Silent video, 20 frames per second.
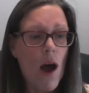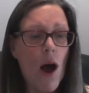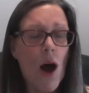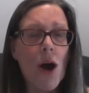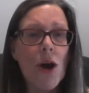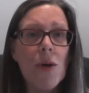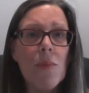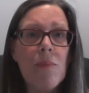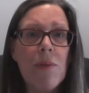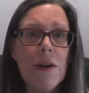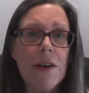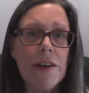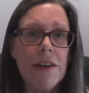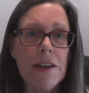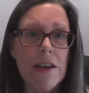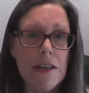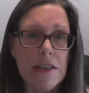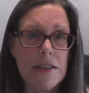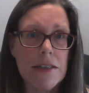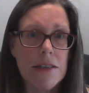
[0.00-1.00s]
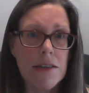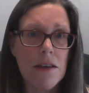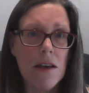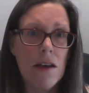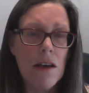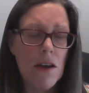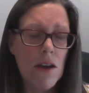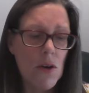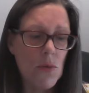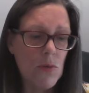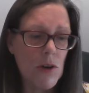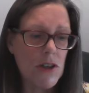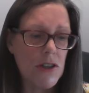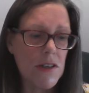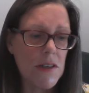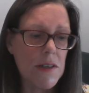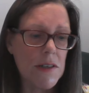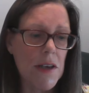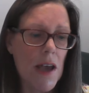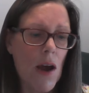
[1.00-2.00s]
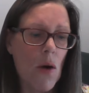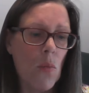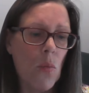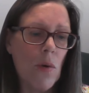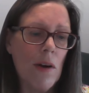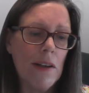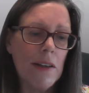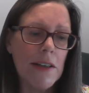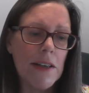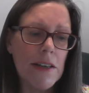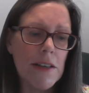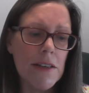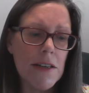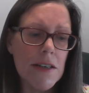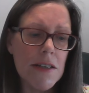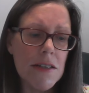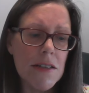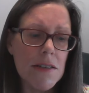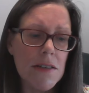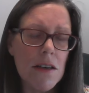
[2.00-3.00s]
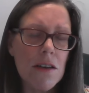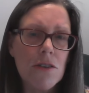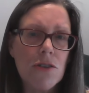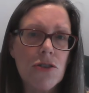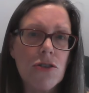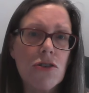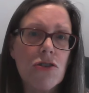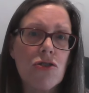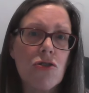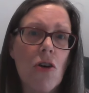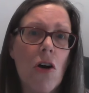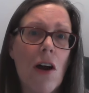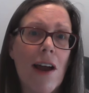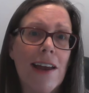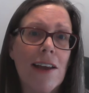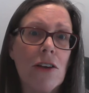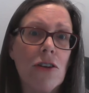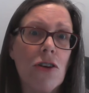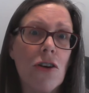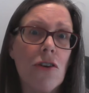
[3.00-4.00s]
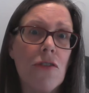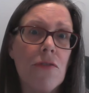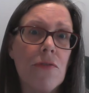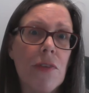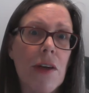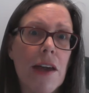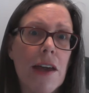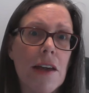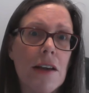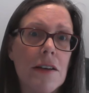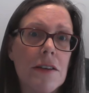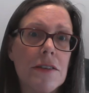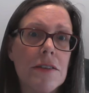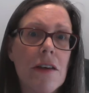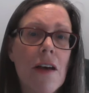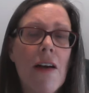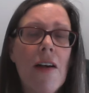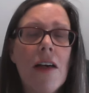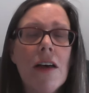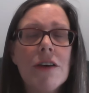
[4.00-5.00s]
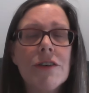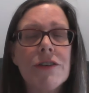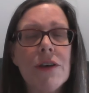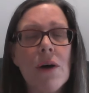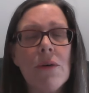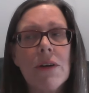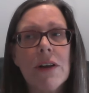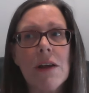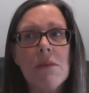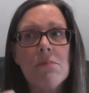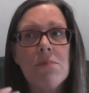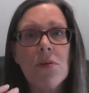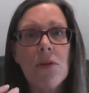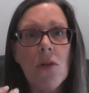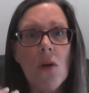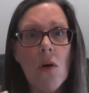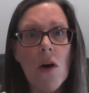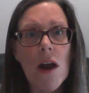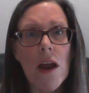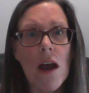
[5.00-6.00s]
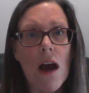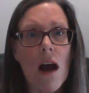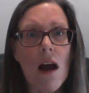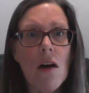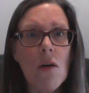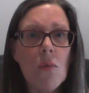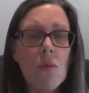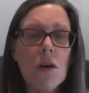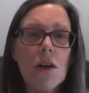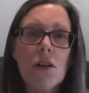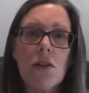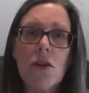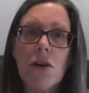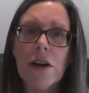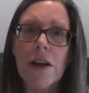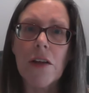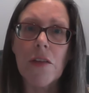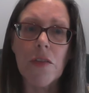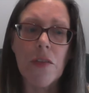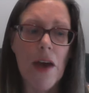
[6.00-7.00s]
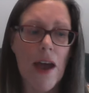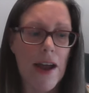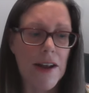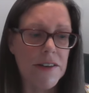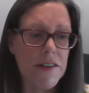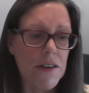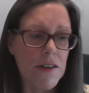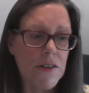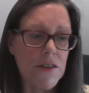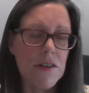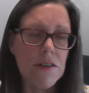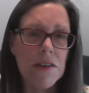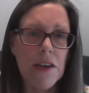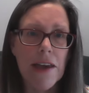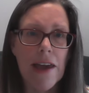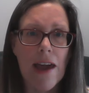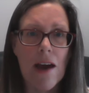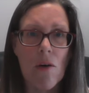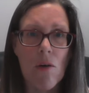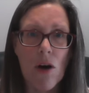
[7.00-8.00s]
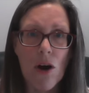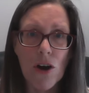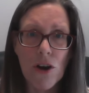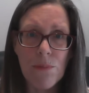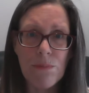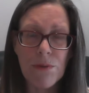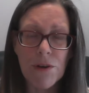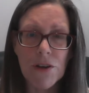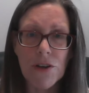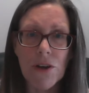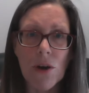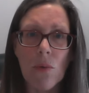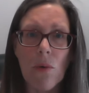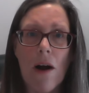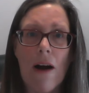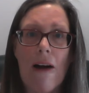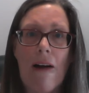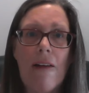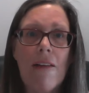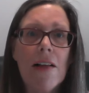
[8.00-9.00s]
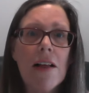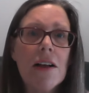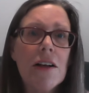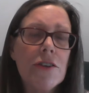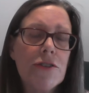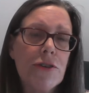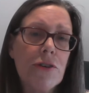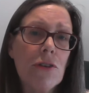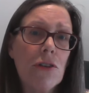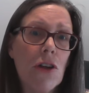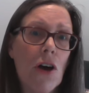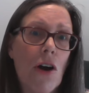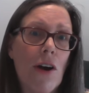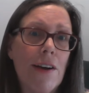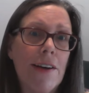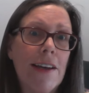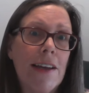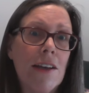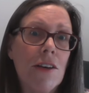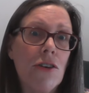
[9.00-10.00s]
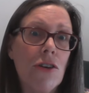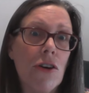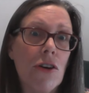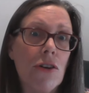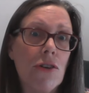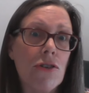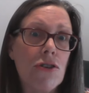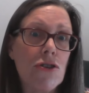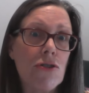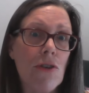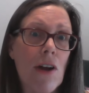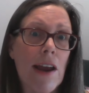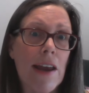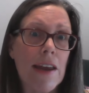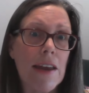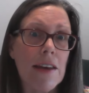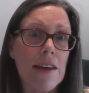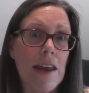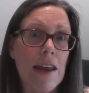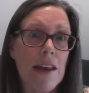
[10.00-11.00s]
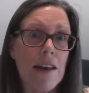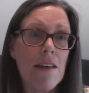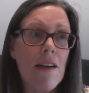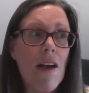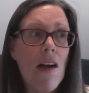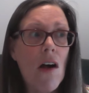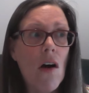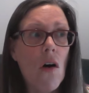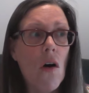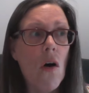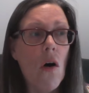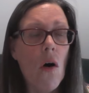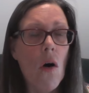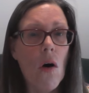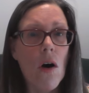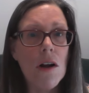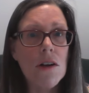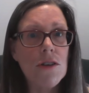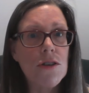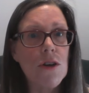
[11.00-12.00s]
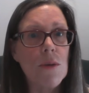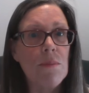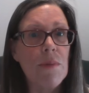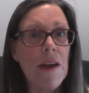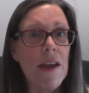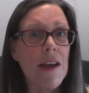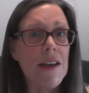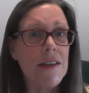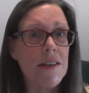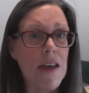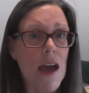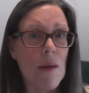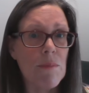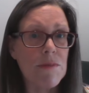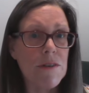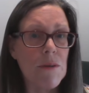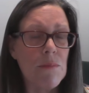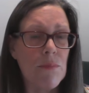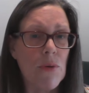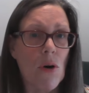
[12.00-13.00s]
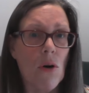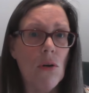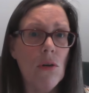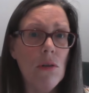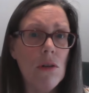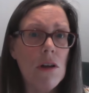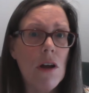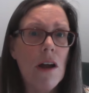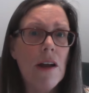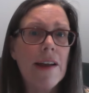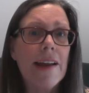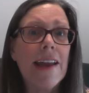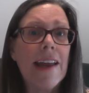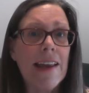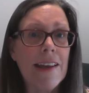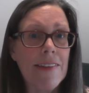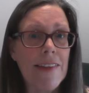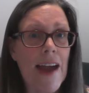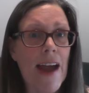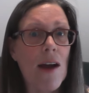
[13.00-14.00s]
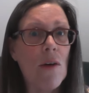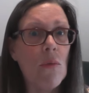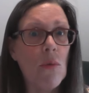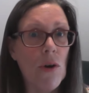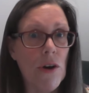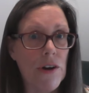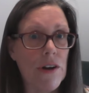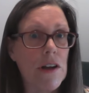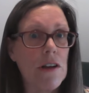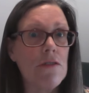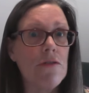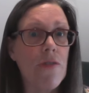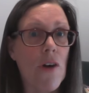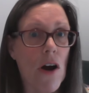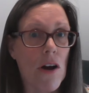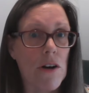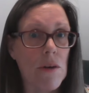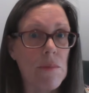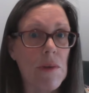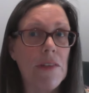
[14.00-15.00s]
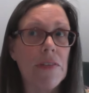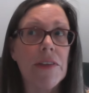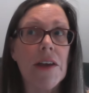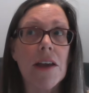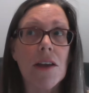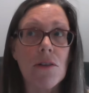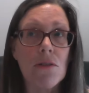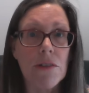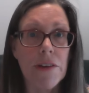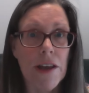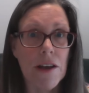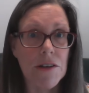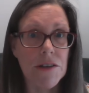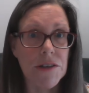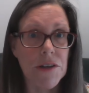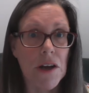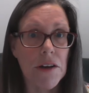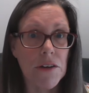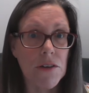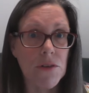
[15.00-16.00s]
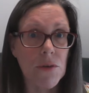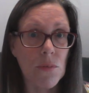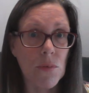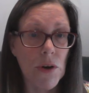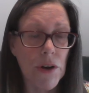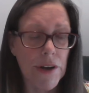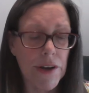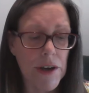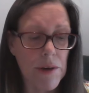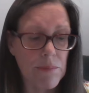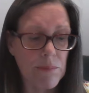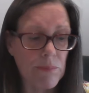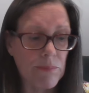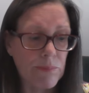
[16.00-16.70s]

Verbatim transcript: Openness, which is our willingness to try new things. So an employer will look at that to see how open you are to learning new training or to be adaptable in that work environment that you're now starting to work in.